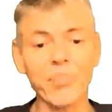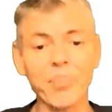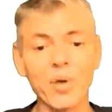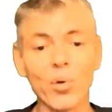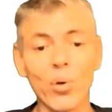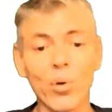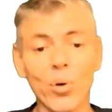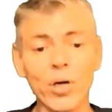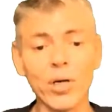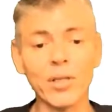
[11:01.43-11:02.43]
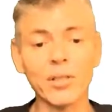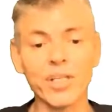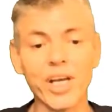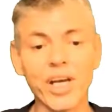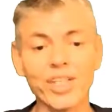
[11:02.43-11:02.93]
type OR
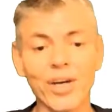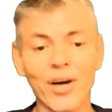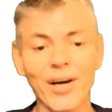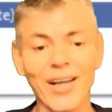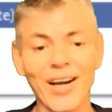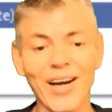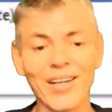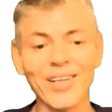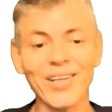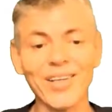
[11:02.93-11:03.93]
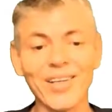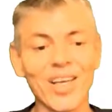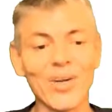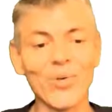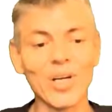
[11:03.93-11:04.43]
chr character
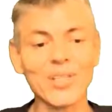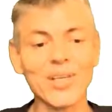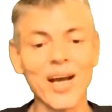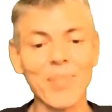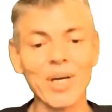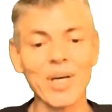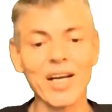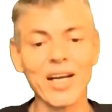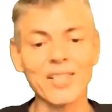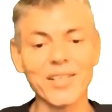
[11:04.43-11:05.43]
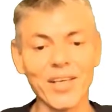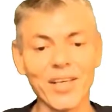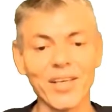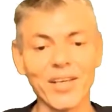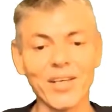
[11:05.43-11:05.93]
= uppercase
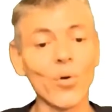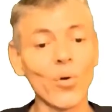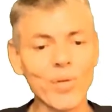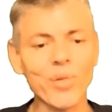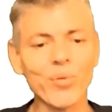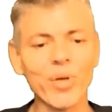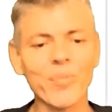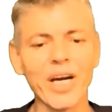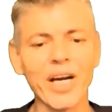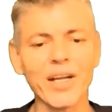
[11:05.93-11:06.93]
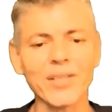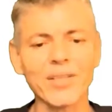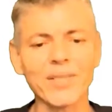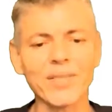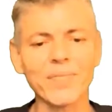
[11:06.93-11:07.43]
E, also between
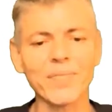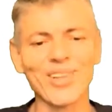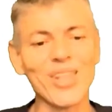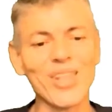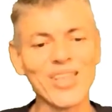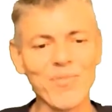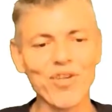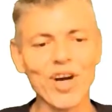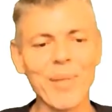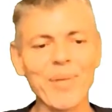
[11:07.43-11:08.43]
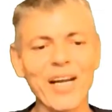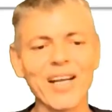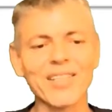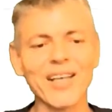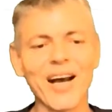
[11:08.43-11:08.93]
brackets. Do the same for
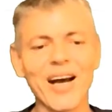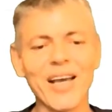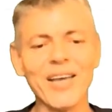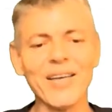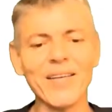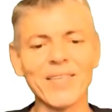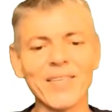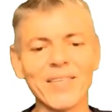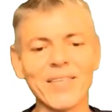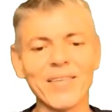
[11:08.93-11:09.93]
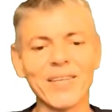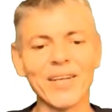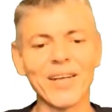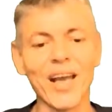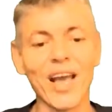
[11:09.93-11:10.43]
uppercase I,
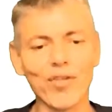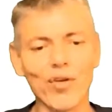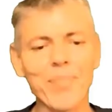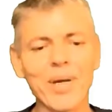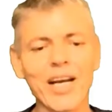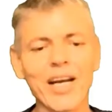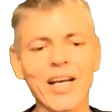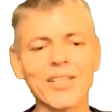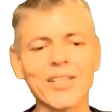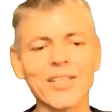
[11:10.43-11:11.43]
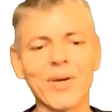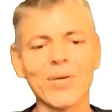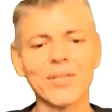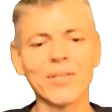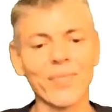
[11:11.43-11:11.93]
and for uppercase O,
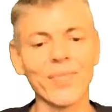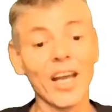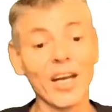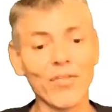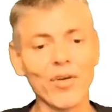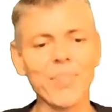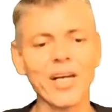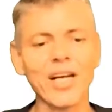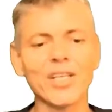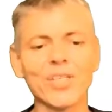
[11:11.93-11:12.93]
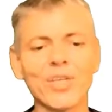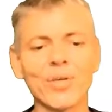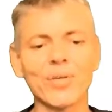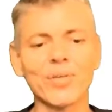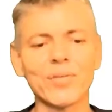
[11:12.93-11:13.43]
and for uppercase
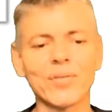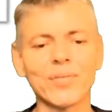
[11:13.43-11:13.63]
U.